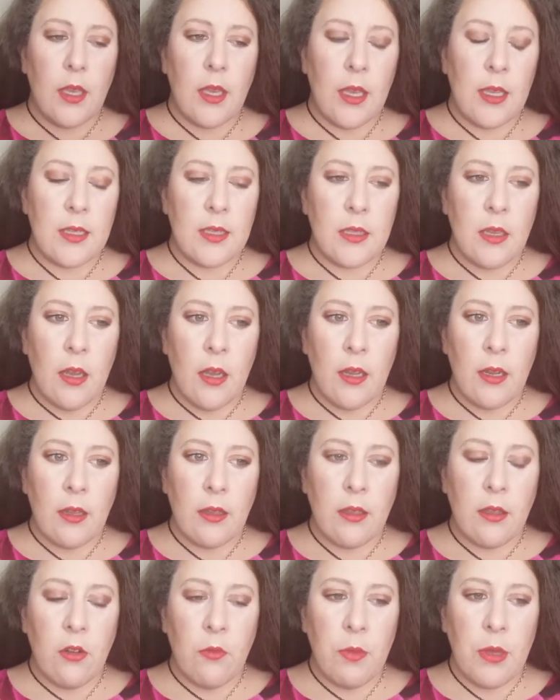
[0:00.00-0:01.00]
It's got a
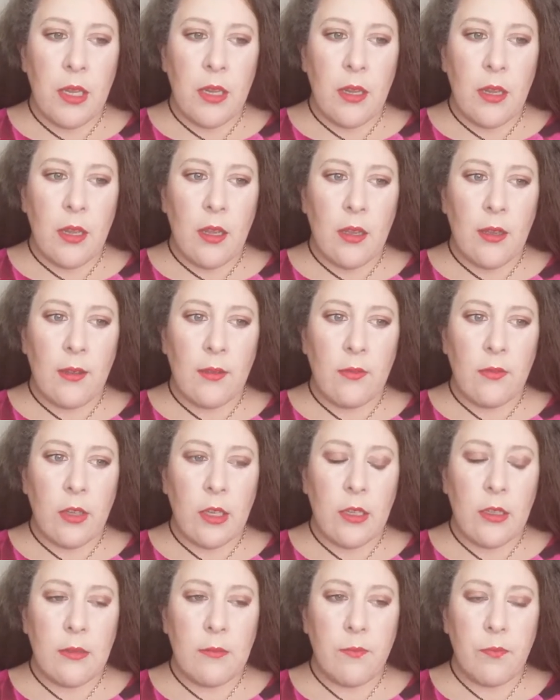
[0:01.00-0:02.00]
little bit of,
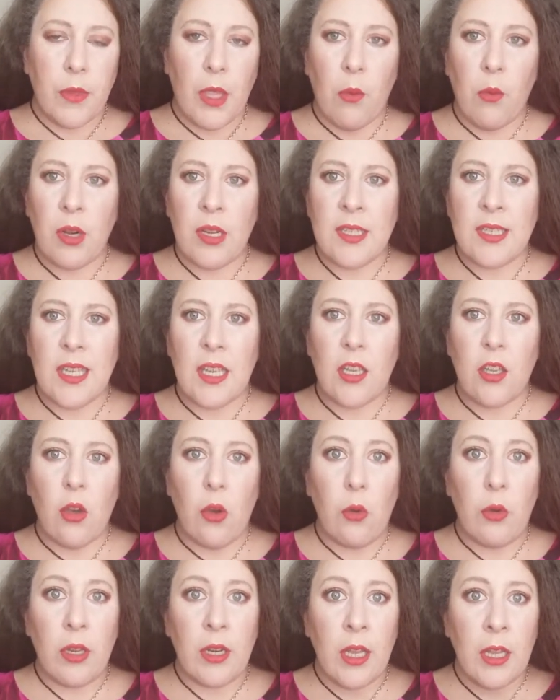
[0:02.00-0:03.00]
I want to say
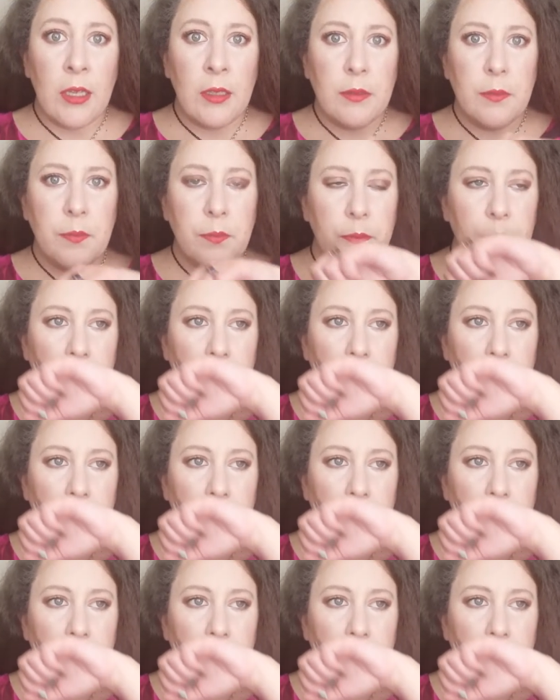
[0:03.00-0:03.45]
coconut.